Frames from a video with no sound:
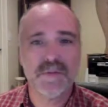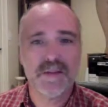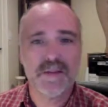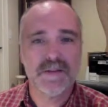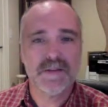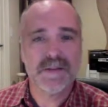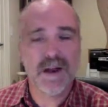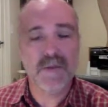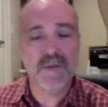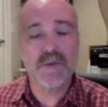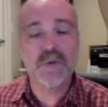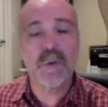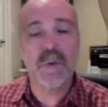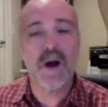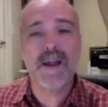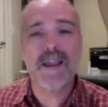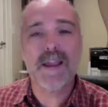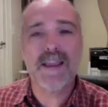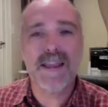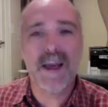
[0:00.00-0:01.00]
I was
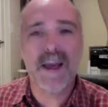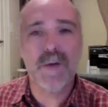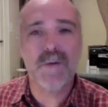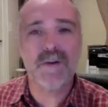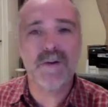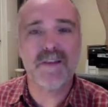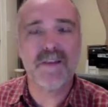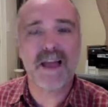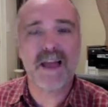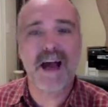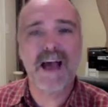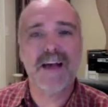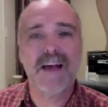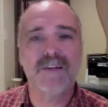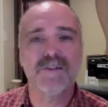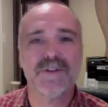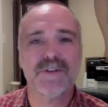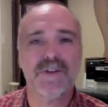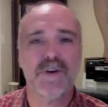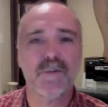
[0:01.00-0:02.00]
walking down one of the
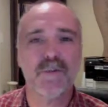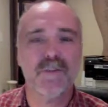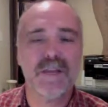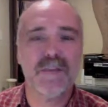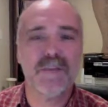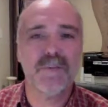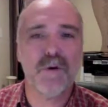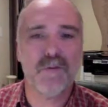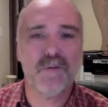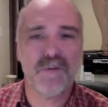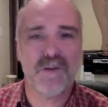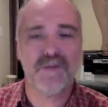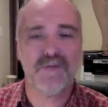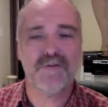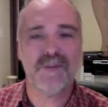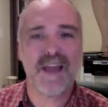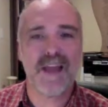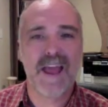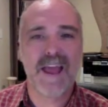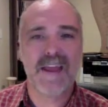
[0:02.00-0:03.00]
aisles at Home Depot the
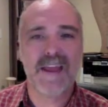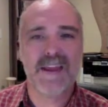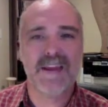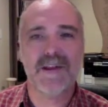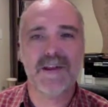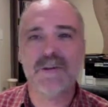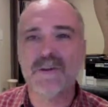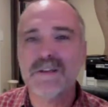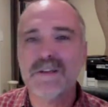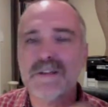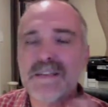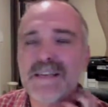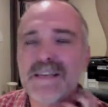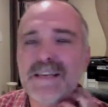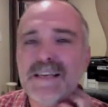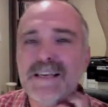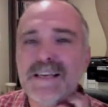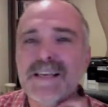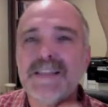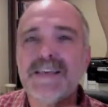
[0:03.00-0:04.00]
other day, and I noticed
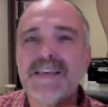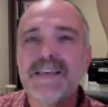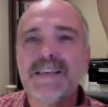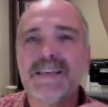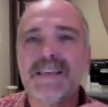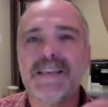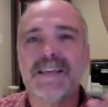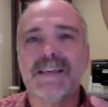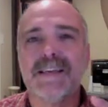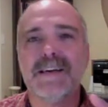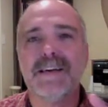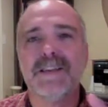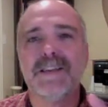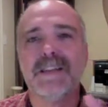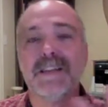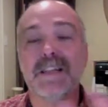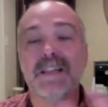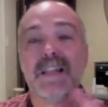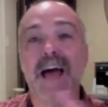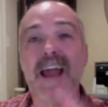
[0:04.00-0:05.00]
that
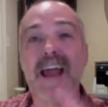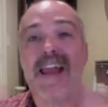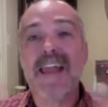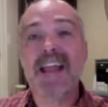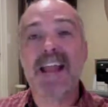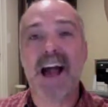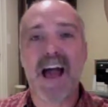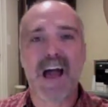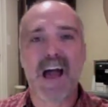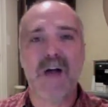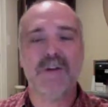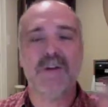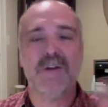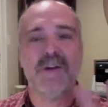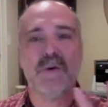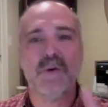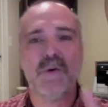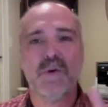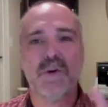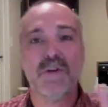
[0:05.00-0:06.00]
the lighting aisle,
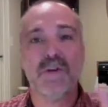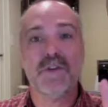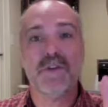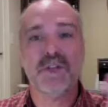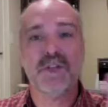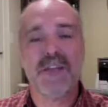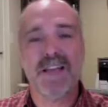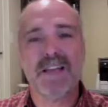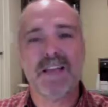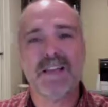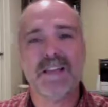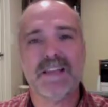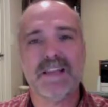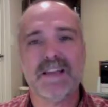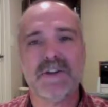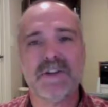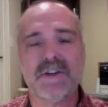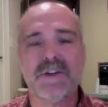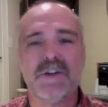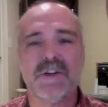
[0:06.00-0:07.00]
where all the
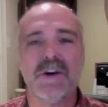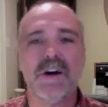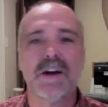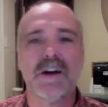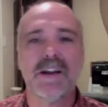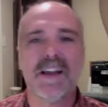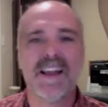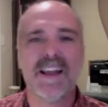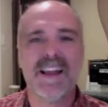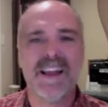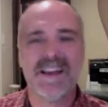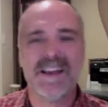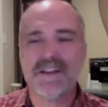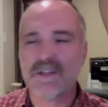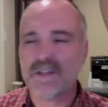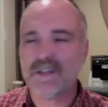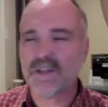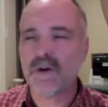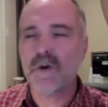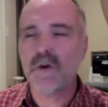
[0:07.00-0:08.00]
chandeliers are, and it's
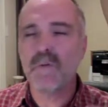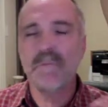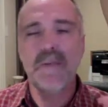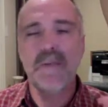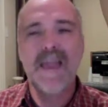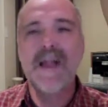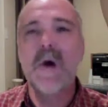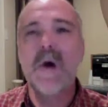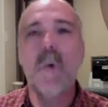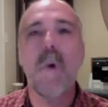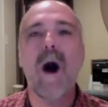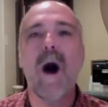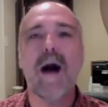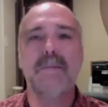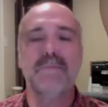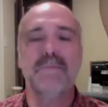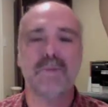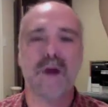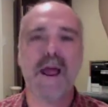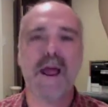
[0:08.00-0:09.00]
so
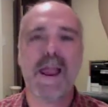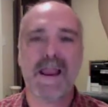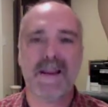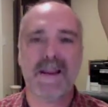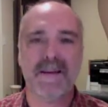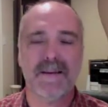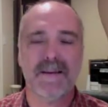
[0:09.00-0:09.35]
megawatt bright.